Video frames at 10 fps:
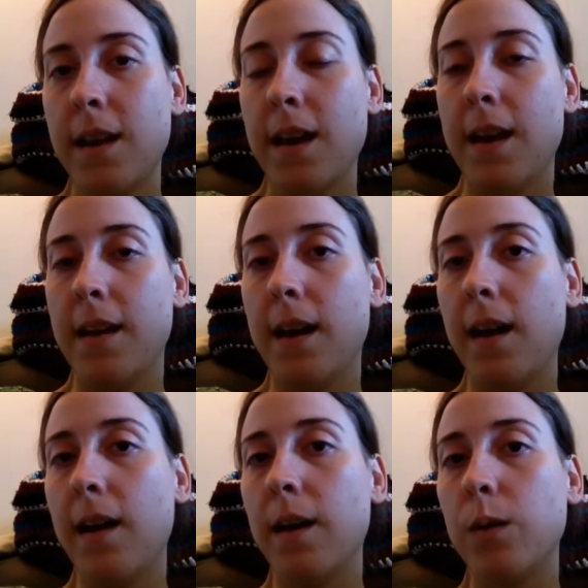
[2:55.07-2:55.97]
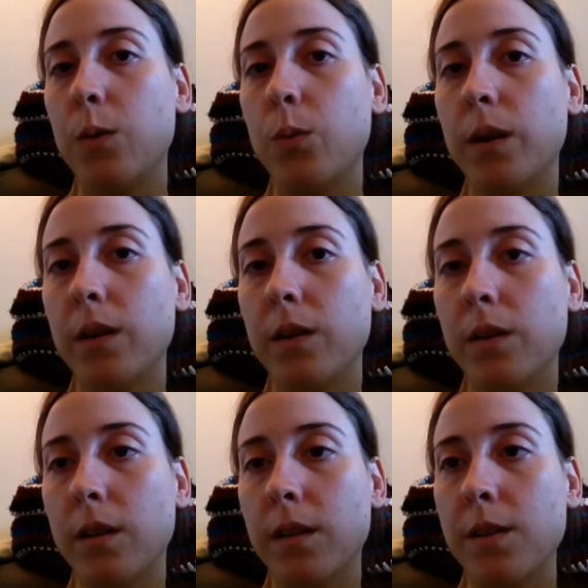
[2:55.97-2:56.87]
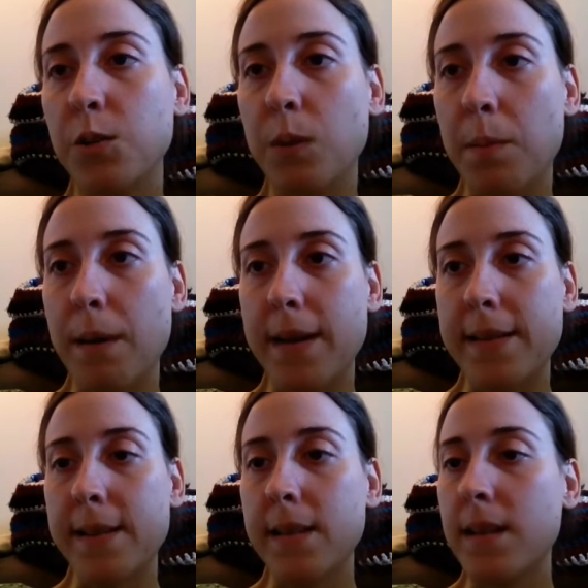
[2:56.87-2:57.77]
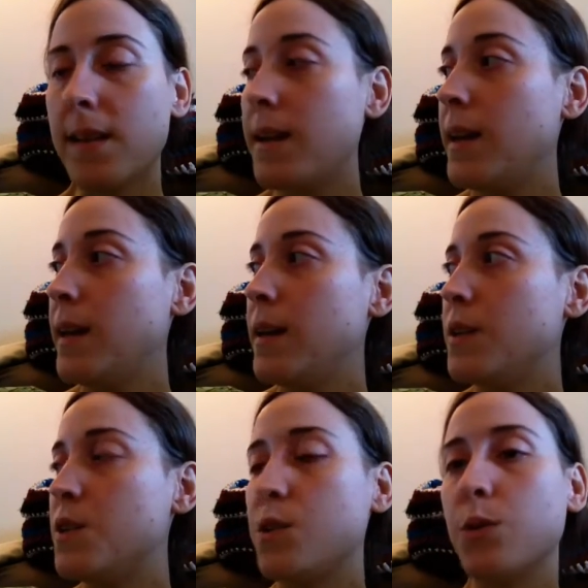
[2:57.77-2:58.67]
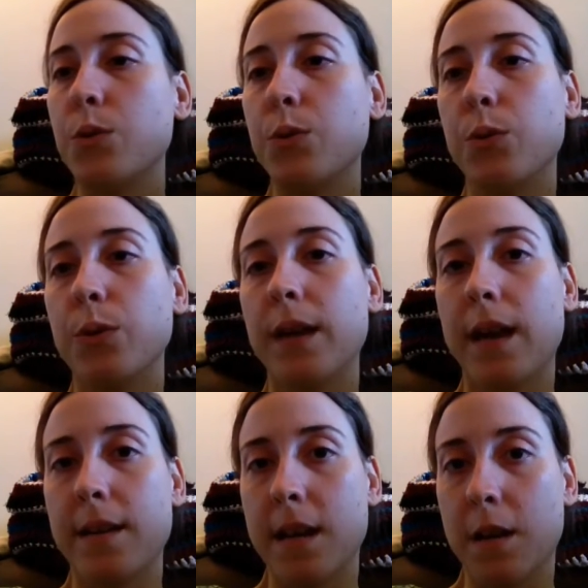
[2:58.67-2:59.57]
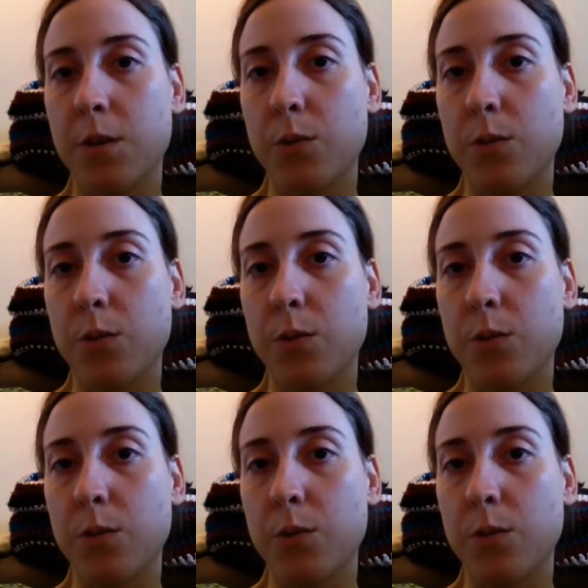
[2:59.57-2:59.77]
And I will do my best to get Dr.